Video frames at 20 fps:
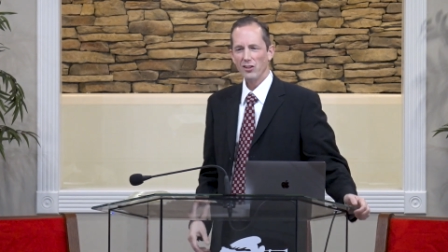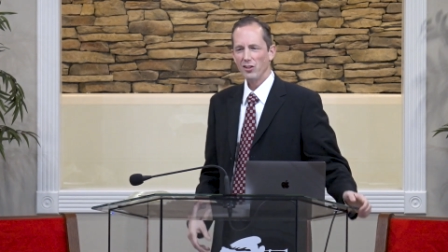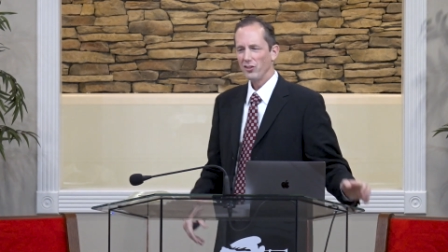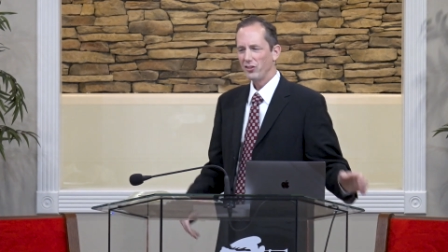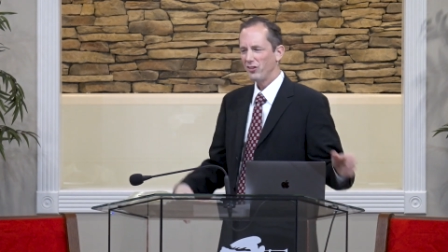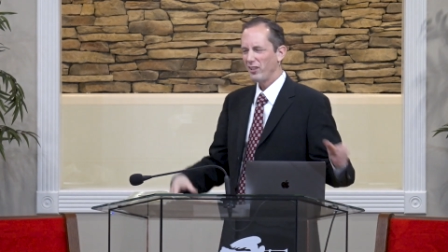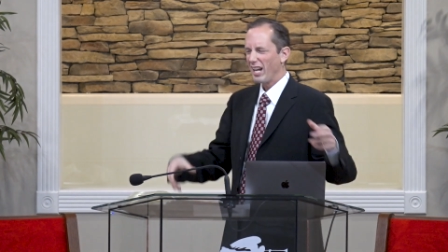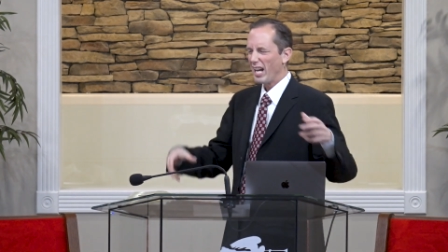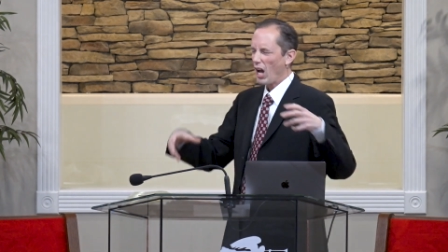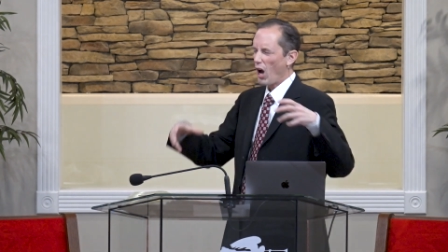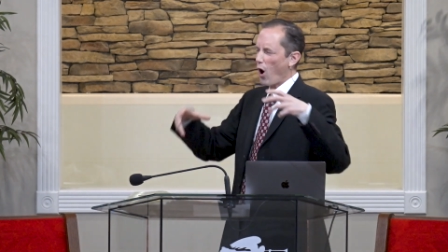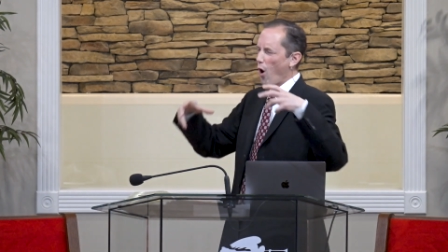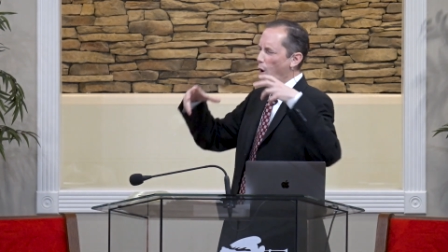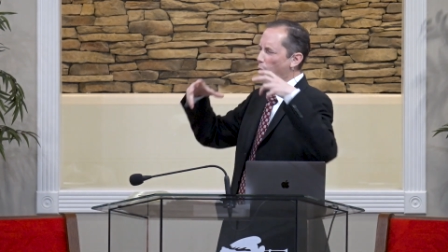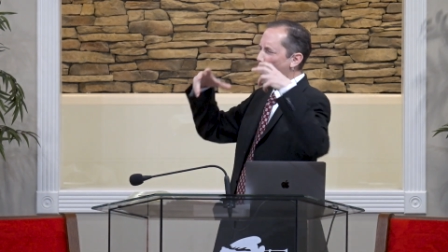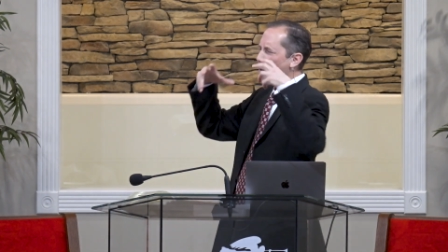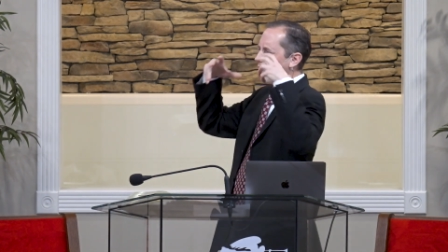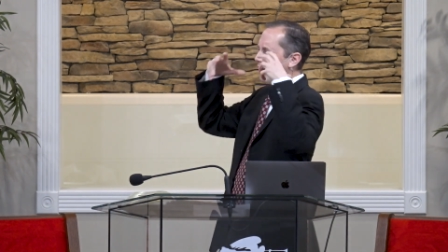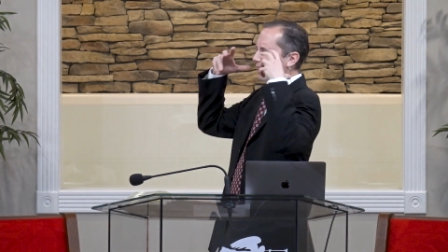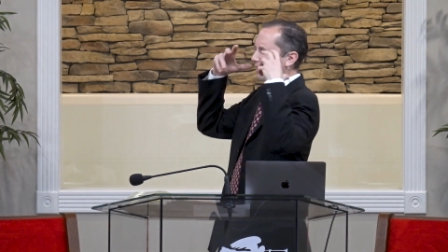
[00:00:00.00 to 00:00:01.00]
To say,
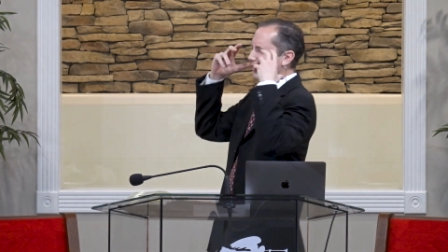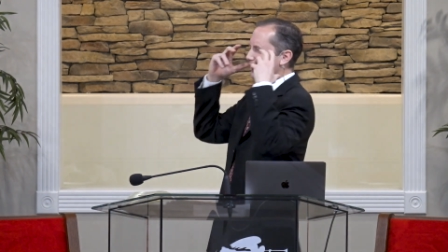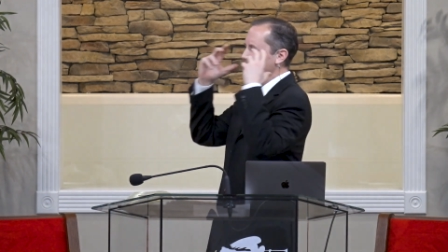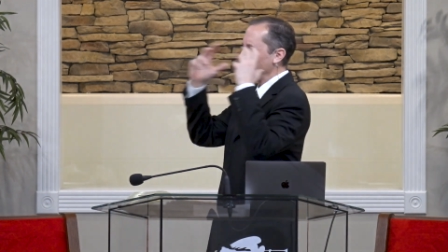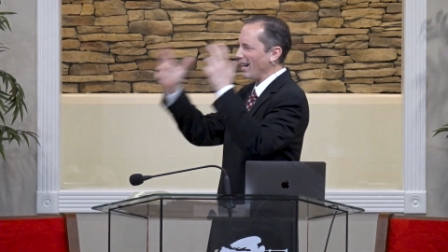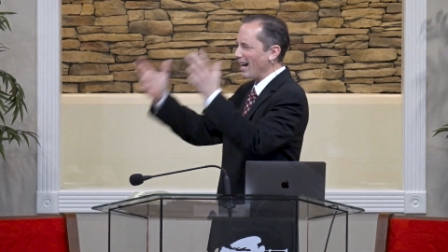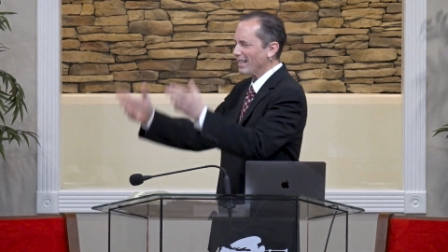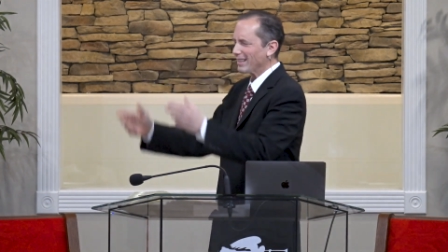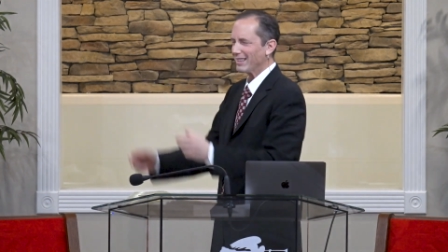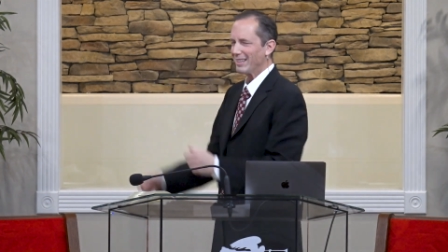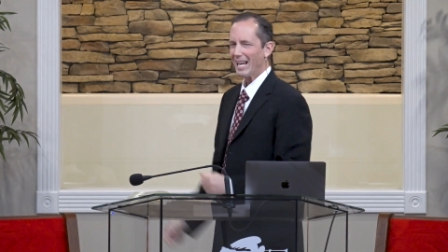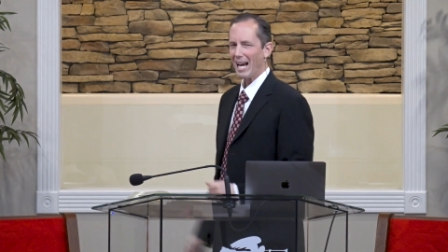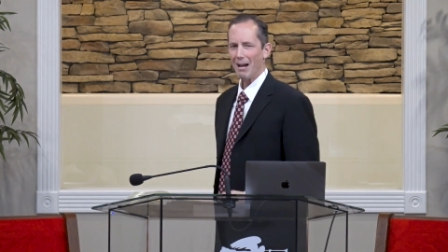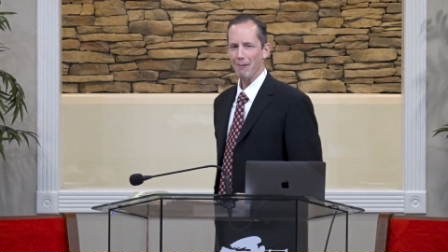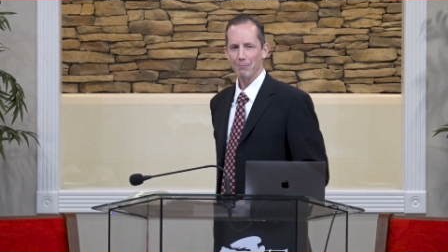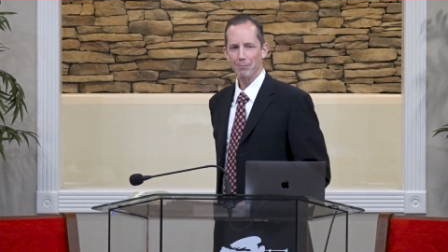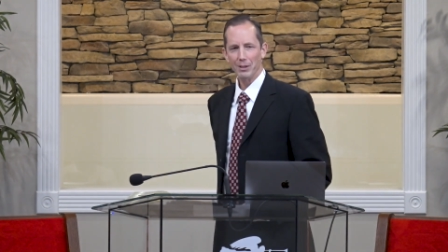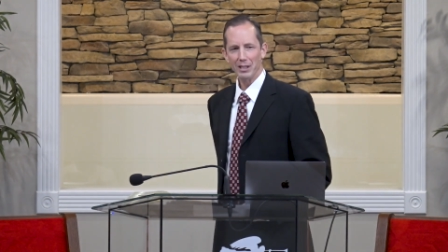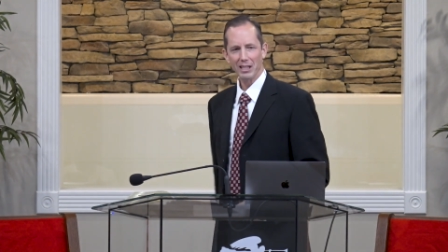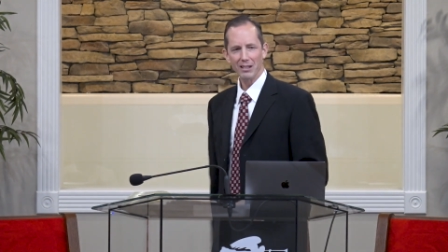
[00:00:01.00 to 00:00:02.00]
oh, it's not
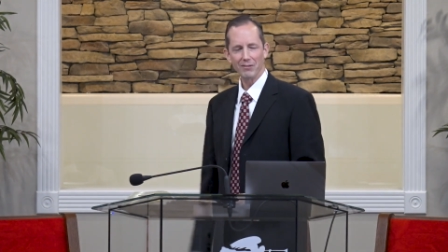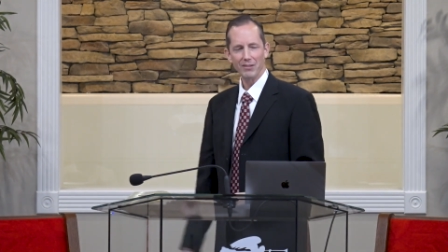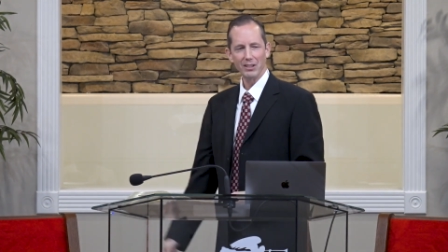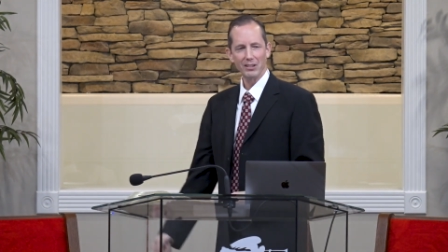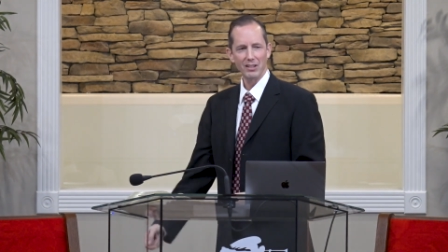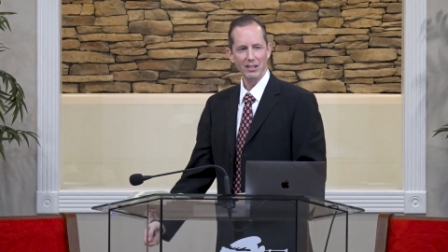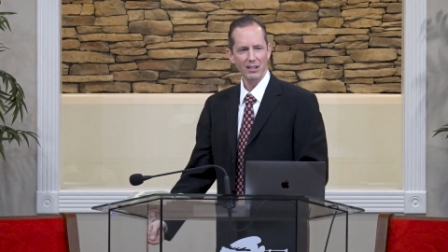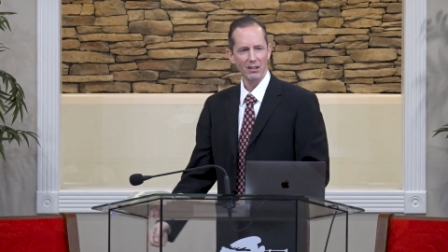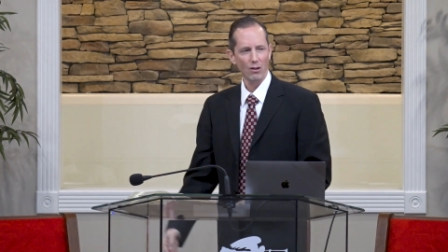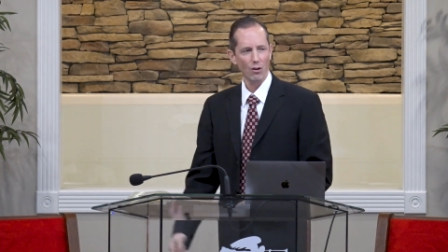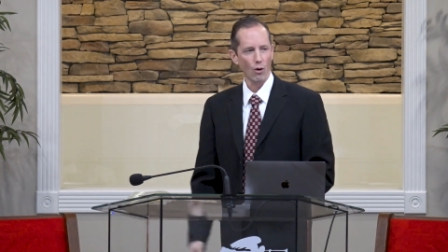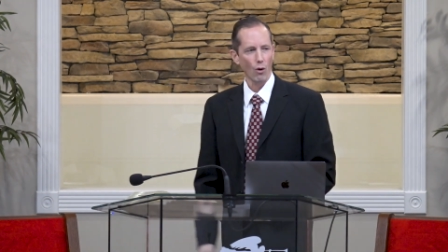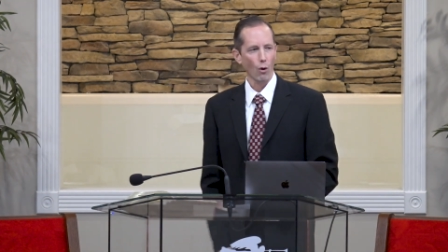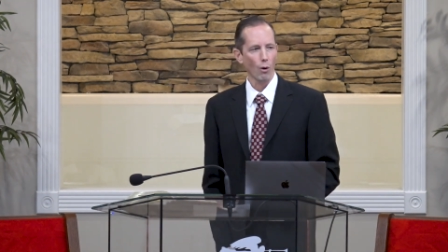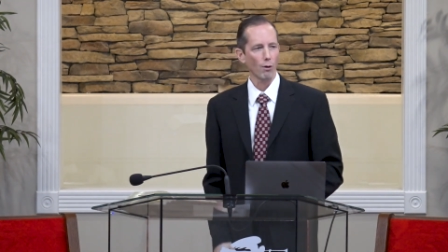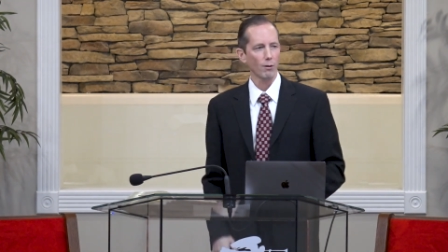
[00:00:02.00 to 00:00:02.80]
that big of a deal,